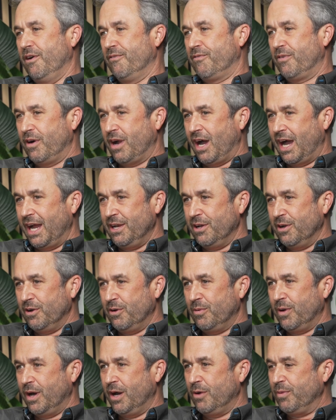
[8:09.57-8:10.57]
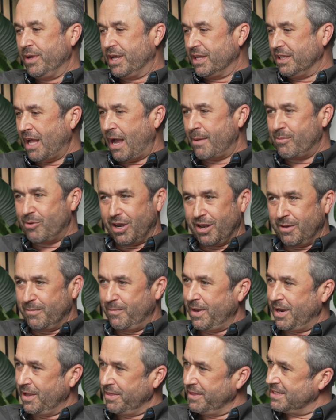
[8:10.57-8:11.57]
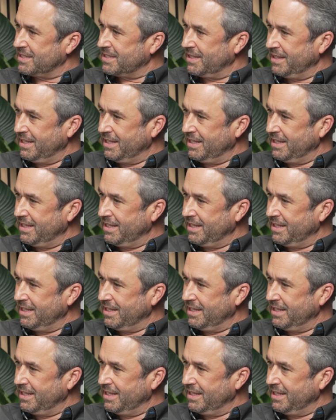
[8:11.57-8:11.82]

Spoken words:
over, I know we collaborated a bit on this